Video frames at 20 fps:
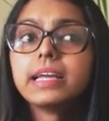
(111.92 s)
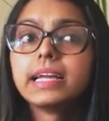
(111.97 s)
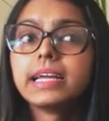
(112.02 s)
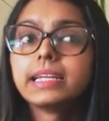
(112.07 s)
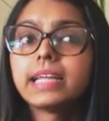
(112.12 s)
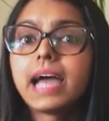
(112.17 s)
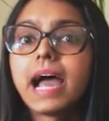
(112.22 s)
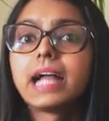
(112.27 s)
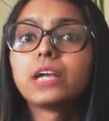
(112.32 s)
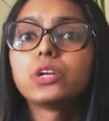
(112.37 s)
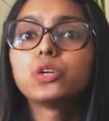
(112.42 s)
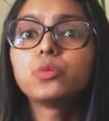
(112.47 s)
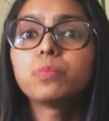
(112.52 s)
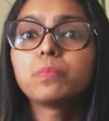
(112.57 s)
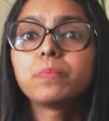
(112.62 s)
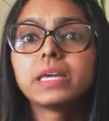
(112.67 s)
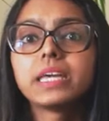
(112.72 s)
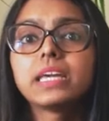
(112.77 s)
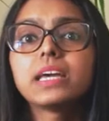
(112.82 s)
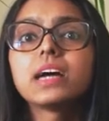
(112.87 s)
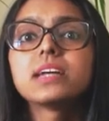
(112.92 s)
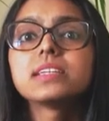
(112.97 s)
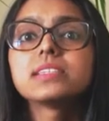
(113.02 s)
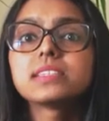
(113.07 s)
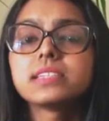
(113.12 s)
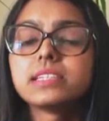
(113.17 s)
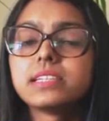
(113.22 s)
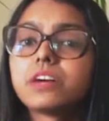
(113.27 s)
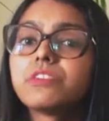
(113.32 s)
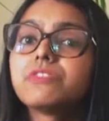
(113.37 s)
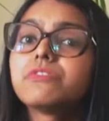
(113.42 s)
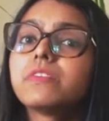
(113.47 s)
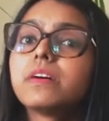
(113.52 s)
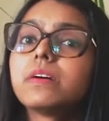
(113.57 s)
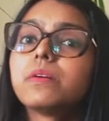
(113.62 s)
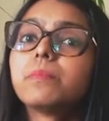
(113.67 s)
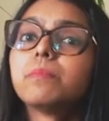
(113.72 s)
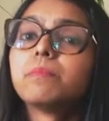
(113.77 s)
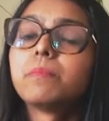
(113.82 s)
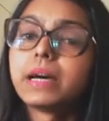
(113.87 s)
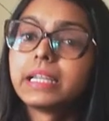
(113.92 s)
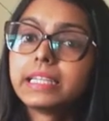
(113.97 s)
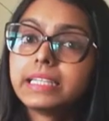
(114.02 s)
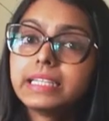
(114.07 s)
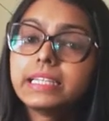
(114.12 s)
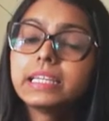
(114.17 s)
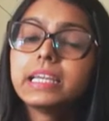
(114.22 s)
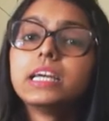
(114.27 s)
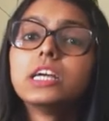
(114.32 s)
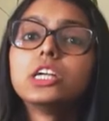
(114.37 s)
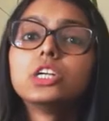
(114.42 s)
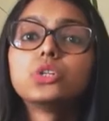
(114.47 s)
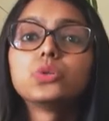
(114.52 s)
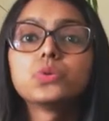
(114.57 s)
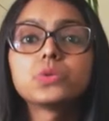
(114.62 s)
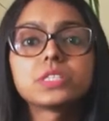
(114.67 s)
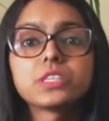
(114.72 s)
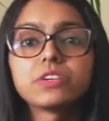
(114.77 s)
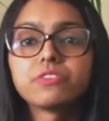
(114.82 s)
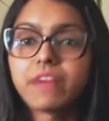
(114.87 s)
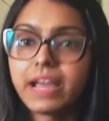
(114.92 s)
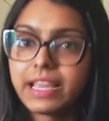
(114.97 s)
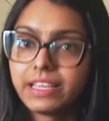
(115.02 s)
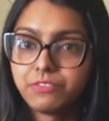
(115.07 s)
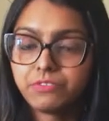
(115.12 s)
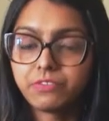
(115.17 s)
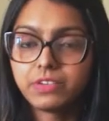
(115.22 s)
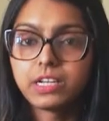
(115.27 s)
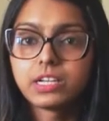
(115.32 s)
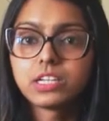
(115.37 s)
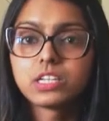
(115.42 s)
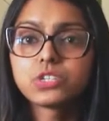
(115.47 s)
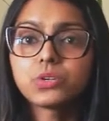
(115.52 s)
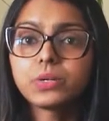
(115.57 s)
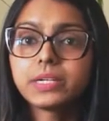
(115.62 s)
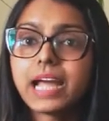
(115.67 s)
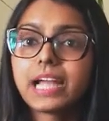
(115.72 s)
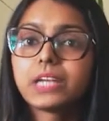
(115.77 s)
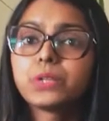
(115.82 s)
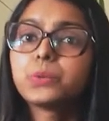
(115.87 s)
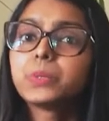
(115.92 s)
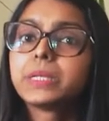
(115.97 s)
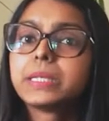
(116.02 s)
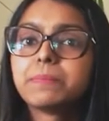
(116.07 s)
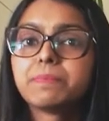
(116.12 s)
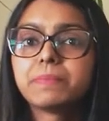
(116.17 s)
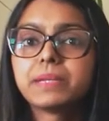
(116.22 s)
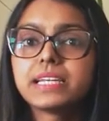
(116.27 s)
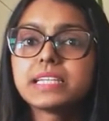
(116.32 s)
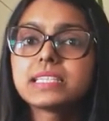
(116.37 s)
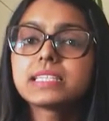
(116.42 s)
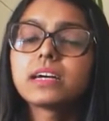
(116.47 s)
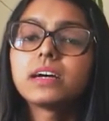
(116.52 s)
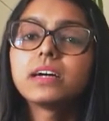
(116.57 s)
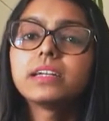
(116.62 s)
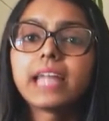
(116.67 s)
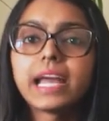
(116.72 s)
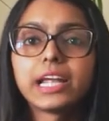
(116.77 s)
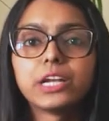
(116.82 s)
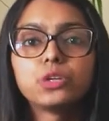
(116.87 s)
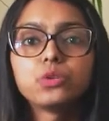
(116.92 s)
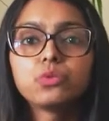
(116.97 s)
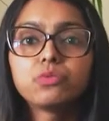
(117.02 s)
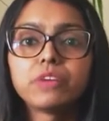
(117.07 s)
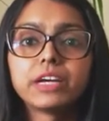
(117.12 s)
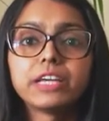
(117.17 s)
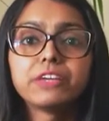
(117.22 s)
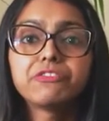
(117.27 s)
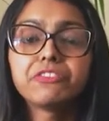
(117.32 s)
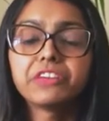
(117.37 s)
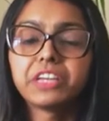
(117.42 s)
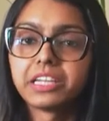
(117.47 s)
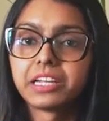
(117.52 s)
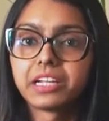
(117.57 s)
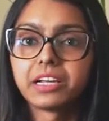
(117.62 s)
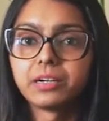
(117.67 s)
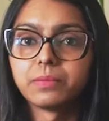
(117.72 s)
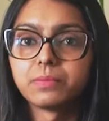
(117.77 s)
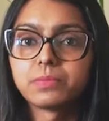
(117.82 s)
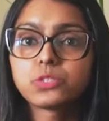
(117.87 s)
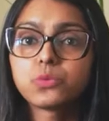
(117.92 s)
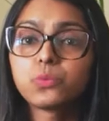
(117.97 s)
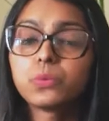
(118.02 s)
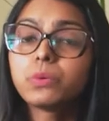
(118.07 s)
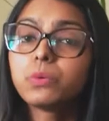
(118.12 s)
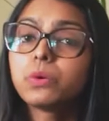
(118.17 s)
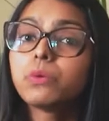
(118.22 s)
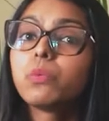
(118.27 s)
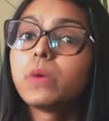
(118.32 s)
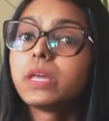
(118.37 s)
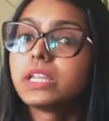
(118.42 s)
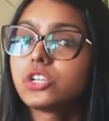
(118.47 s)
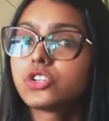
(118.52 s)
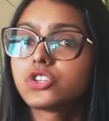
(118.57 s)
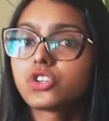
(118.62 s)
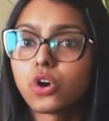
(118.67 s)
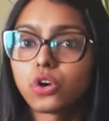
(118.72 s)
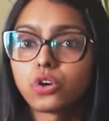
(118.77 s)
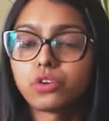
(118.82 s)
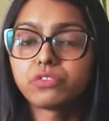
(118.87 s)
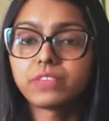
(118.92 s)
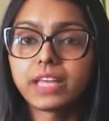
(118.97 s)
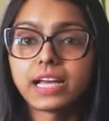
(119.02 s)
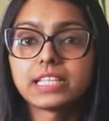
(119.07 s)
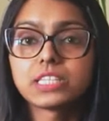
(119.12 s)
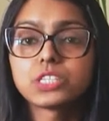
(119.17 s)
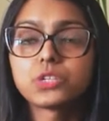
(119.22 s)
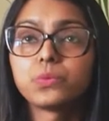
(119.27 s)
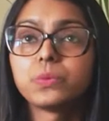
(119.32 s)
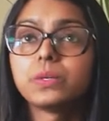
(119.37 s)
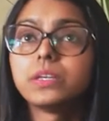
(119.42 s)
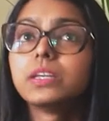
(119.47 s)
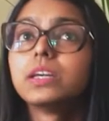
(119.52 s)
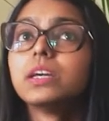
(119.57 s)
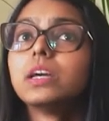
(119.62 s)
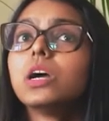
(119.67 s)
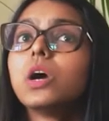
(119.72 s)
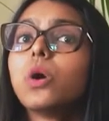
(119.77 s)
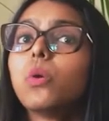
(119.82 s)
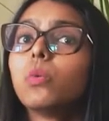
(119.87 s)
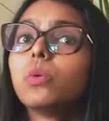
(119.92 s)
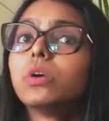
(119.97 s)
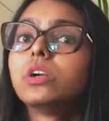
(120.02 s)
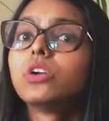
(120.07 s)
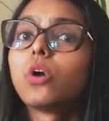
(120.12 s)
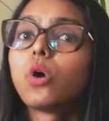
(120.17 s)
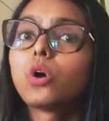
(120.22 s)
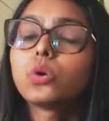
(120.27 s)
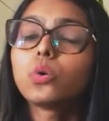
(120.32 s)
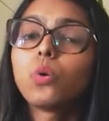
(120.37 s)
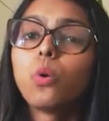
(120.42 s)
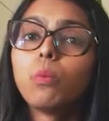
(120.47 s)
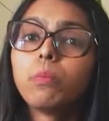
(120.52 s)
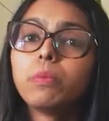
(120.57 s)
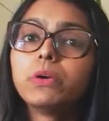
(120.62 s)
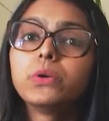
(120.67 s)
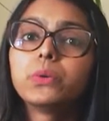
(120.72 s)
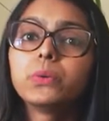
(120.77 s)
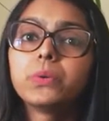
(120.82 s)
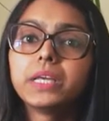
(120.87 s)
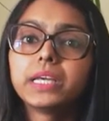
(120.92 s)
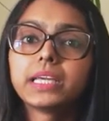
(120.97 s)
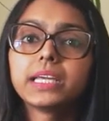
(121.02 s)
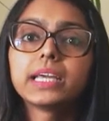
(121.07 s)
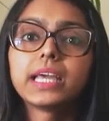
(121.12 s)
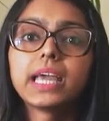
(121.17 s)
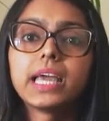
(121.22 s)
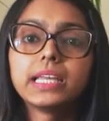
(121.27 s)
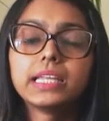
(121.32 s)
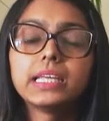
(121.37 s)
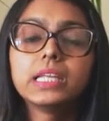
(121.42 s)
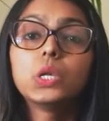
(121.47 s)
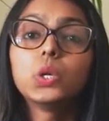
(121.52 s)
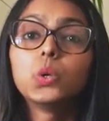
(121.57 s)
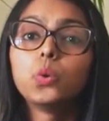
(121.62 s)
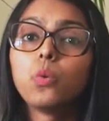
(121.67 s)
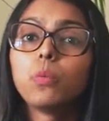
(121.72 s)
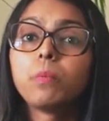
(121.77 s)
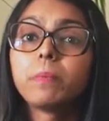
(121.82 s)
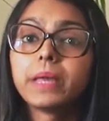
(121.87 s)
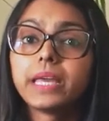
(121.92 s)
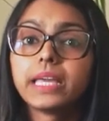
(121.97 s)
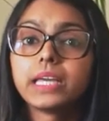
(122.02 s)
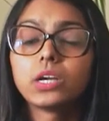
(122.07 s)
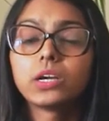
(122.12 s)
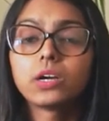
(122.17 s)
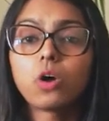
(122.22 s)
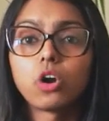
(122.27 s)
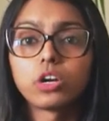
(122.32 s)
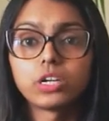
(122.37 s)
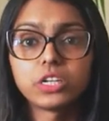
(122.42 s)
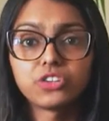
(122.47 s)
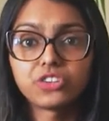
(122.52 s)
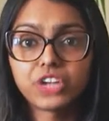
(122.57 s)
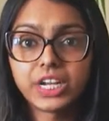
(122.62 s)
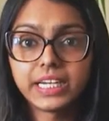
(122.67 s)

it had to pay us enough money to survive. So it had to replace a 9-to-5 income. So we were very sure of that. So we were not open to taking any low paying content